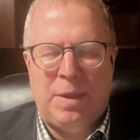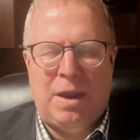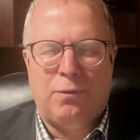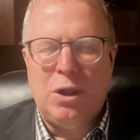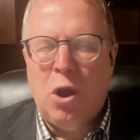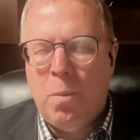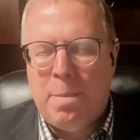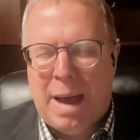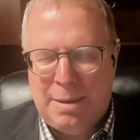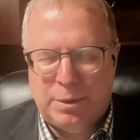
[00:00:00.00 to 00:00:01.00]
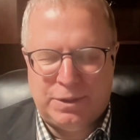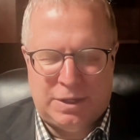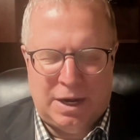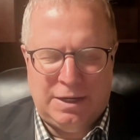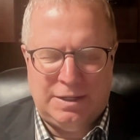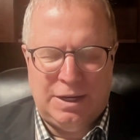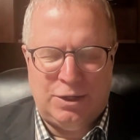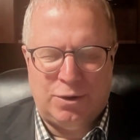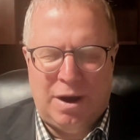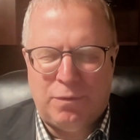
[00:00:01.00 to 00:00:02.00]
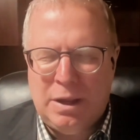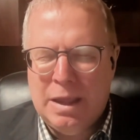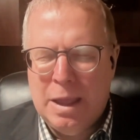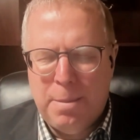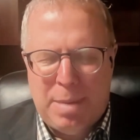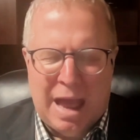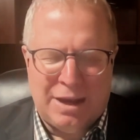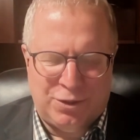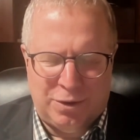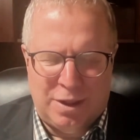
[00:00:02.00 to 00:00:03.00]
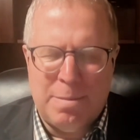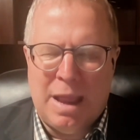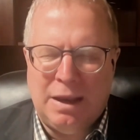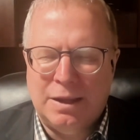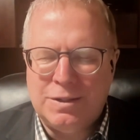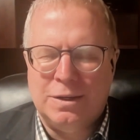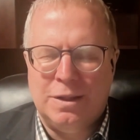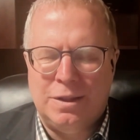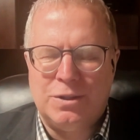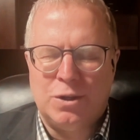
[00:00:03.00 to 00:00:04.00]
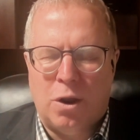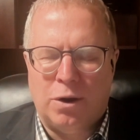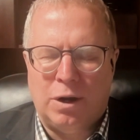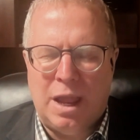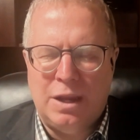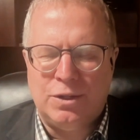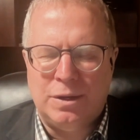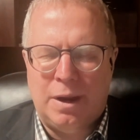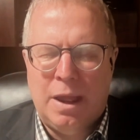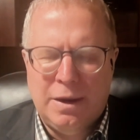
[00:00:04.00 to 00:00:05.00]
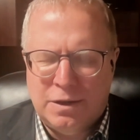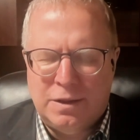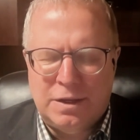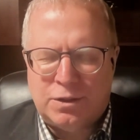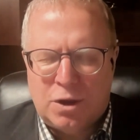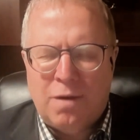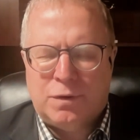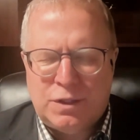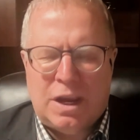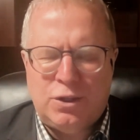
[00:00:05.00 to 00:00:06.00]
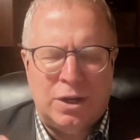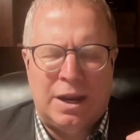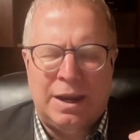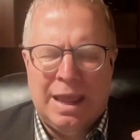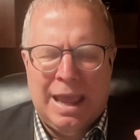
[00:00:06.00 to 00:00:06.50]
every home Bible study teacher, every pastor that may listen to this congregation to this conversation and